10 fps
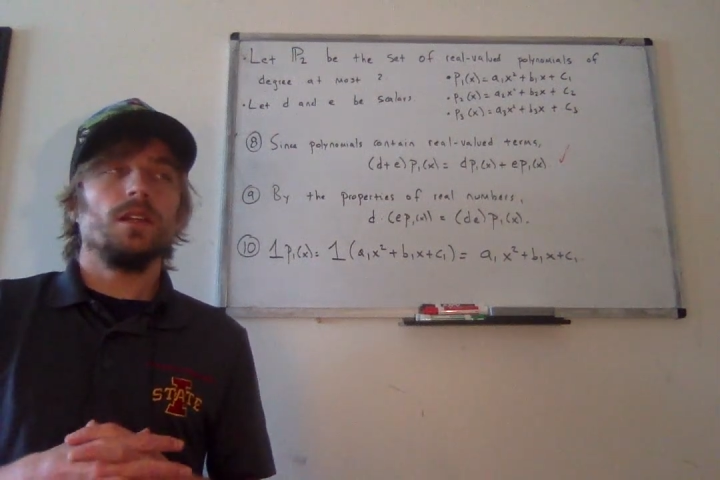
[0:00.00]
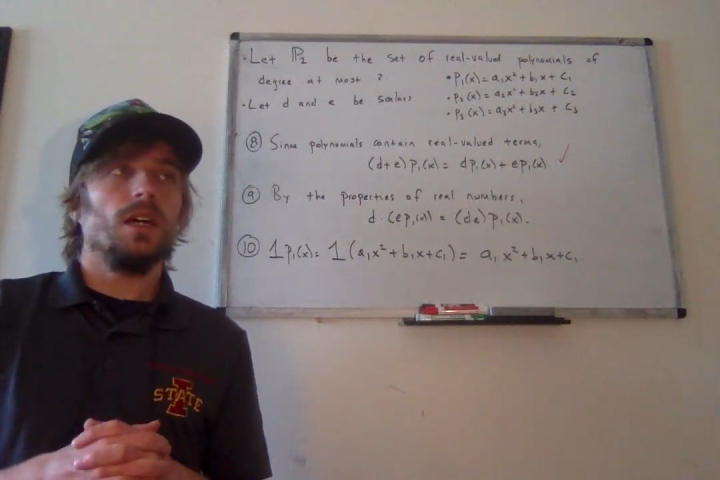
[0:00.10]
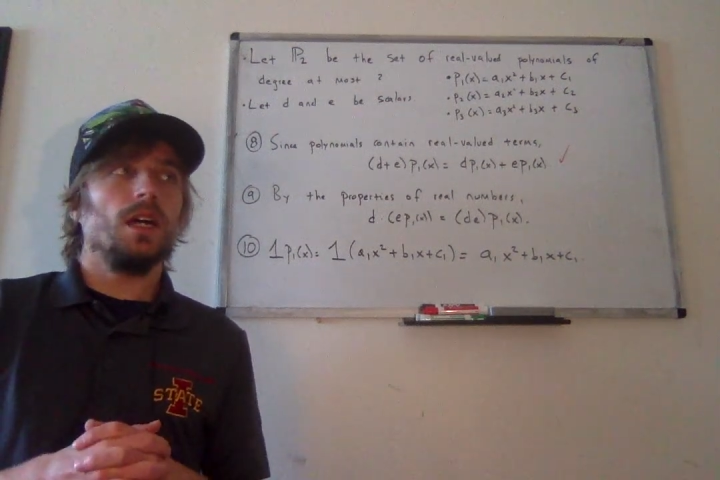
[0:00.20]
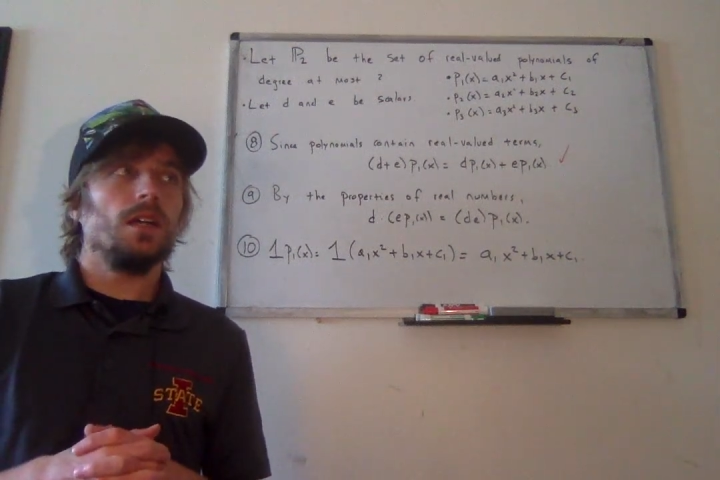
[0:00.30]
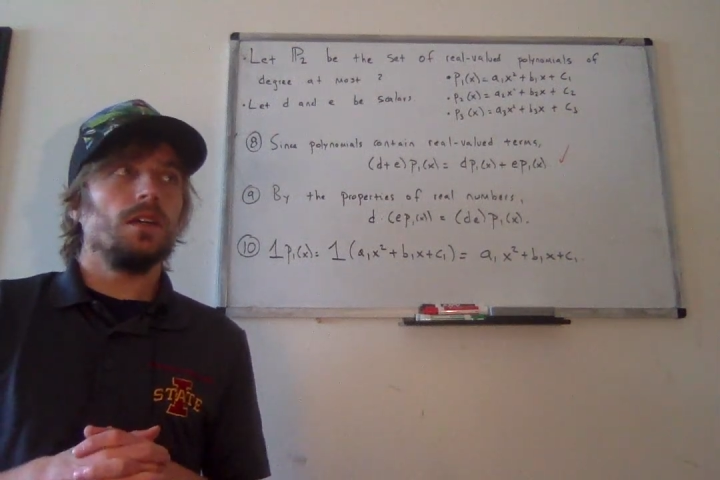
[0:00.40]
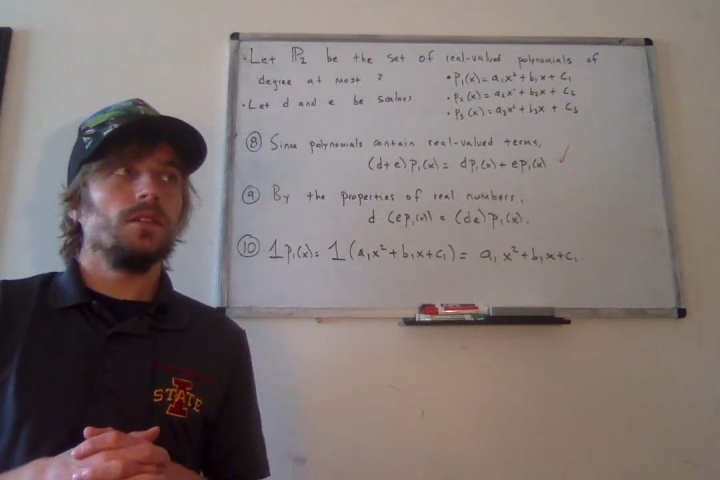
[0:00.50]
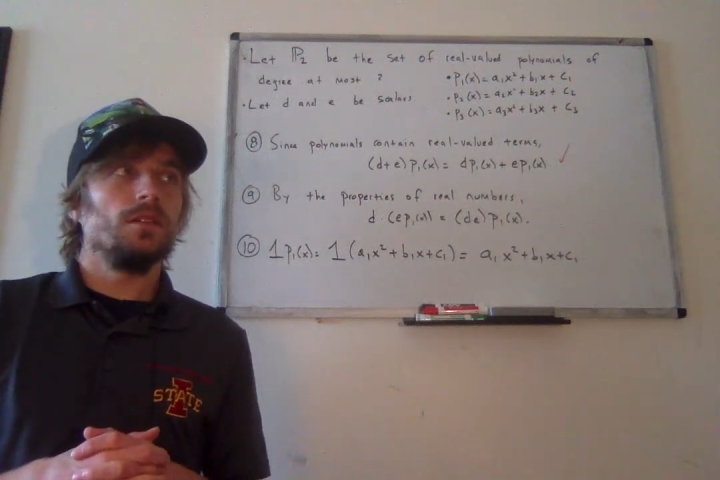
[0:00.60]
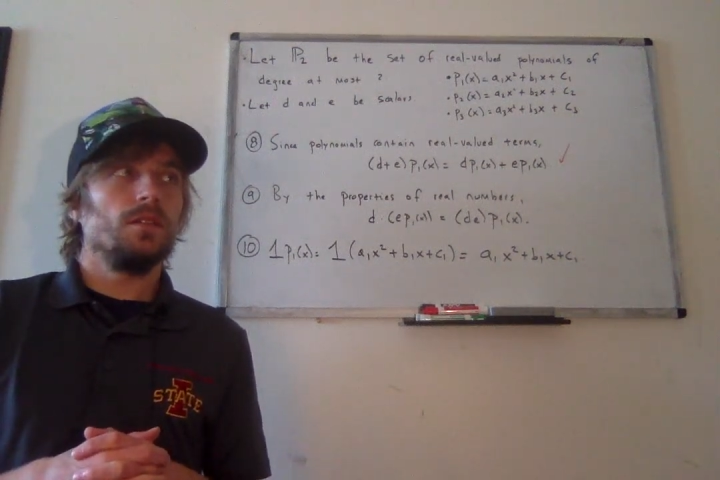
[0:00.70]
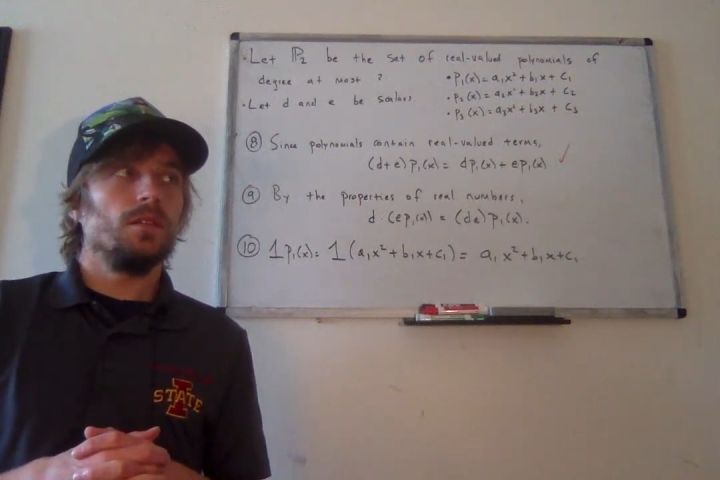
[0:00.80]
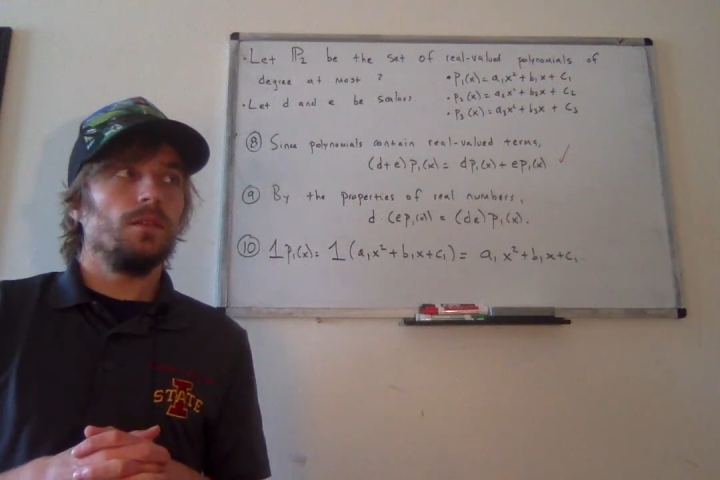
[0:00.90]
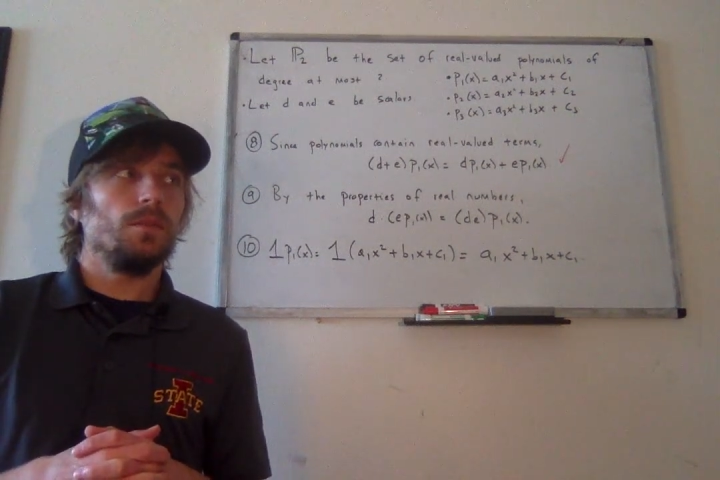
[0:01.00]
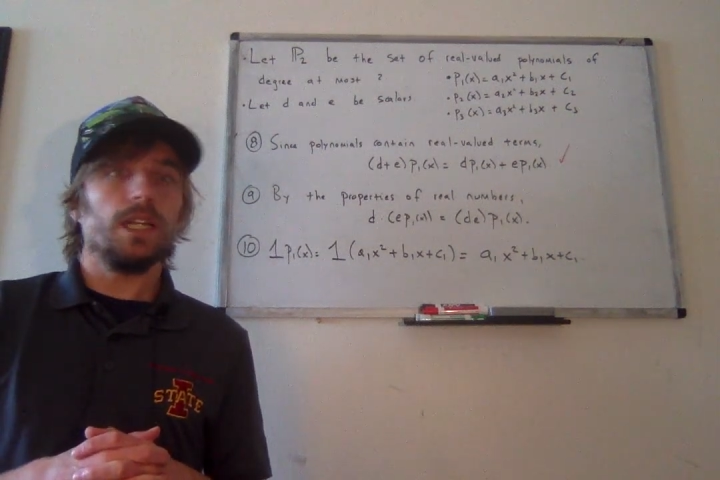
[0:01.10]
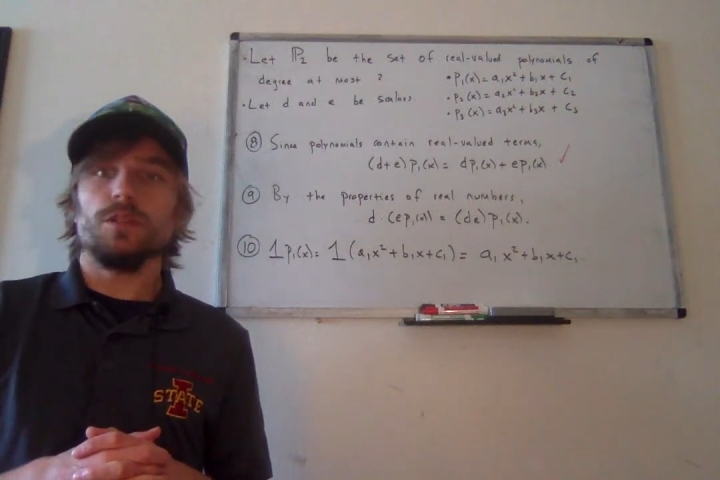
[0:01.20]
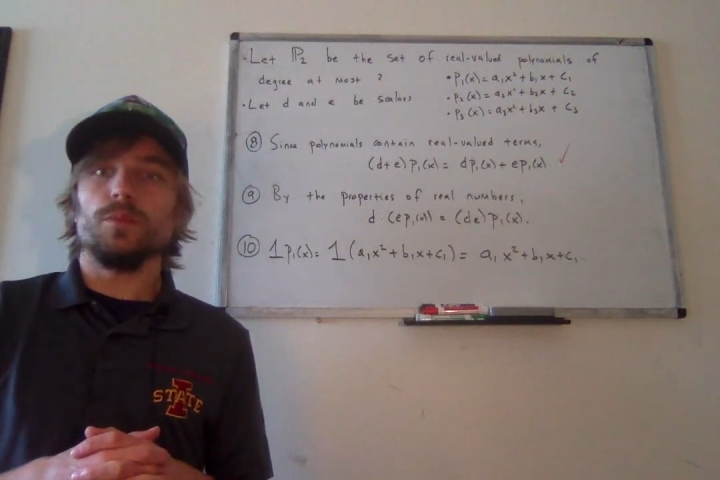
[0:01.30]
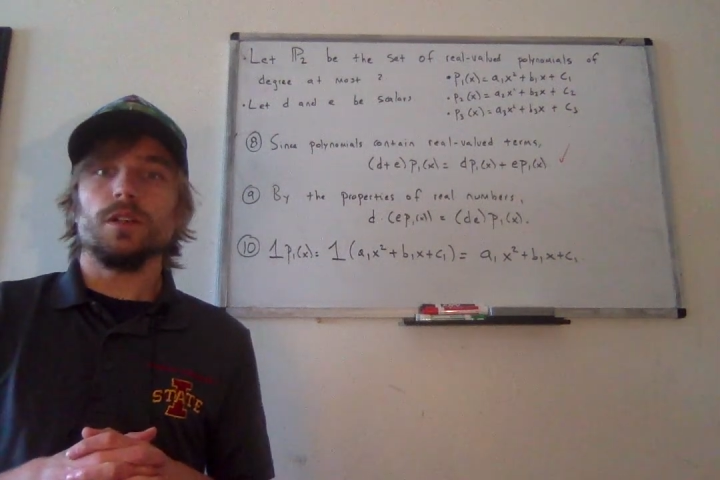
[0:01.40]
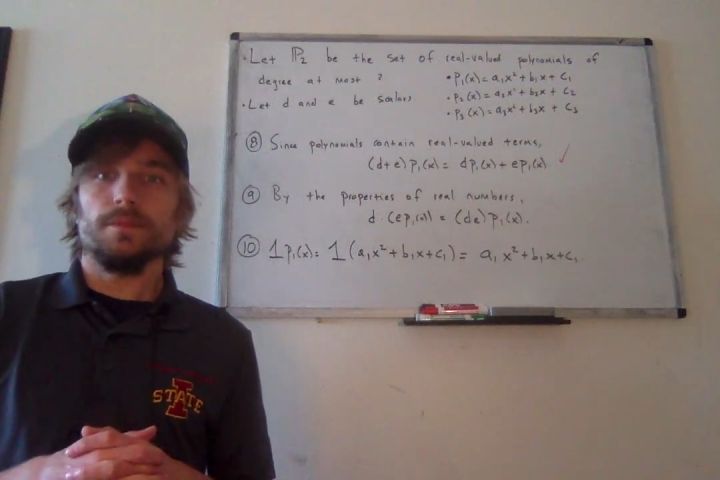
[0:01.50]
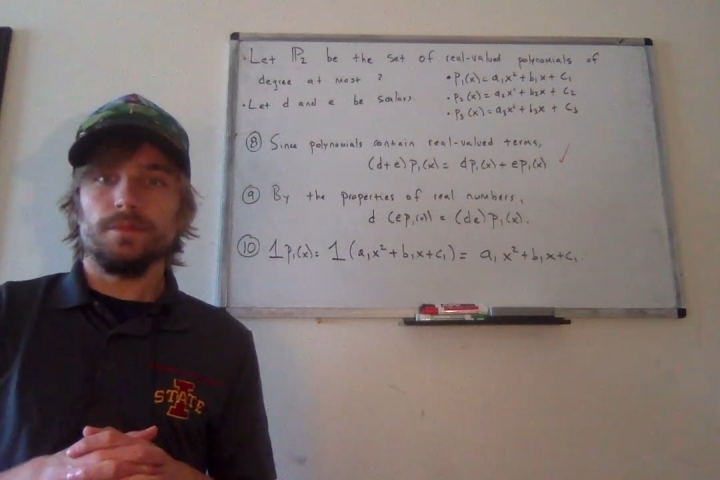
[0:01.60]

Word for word: uh, by tomorrow.